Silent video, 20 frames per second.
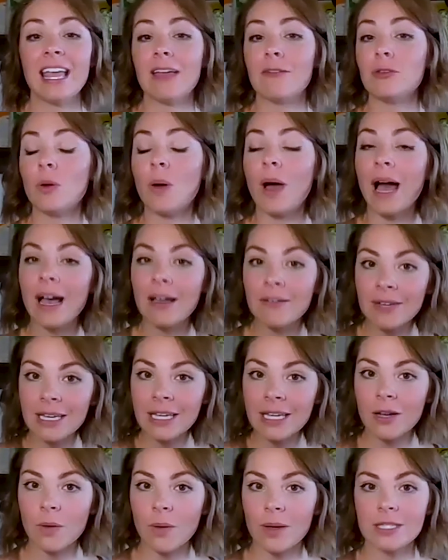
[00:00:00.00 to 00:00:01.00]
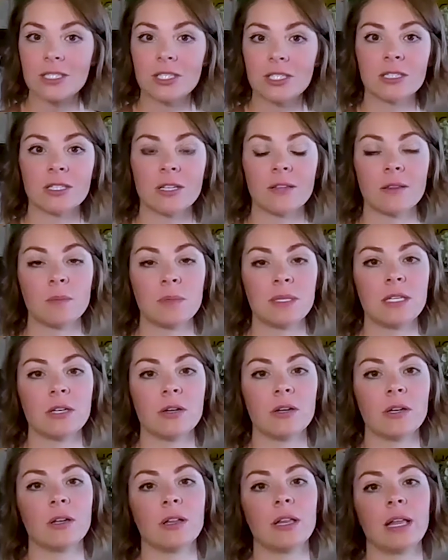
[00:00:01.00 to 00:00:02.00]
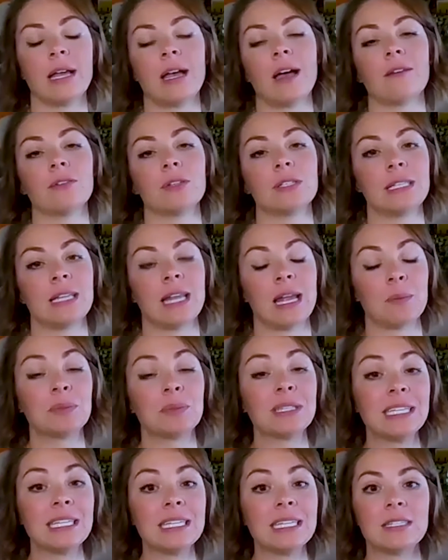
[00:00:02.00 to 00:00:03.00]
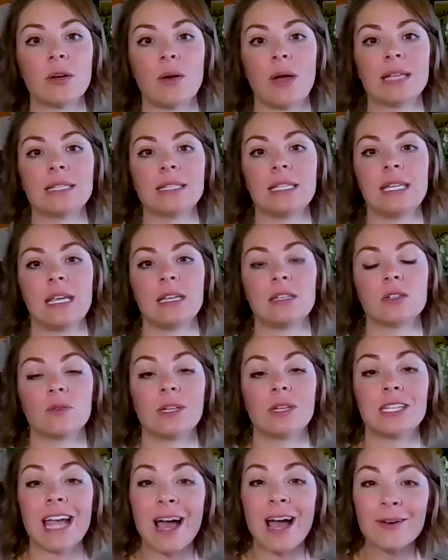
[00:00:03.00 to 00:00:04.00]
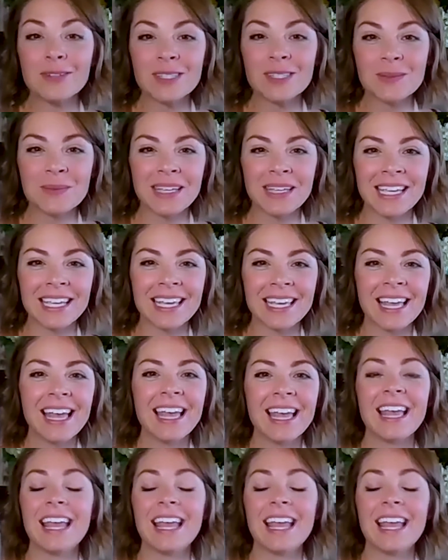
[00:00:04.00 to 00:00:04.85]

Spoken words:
If you have any questions on the material I covered today, please don't hesitate to reach out to me.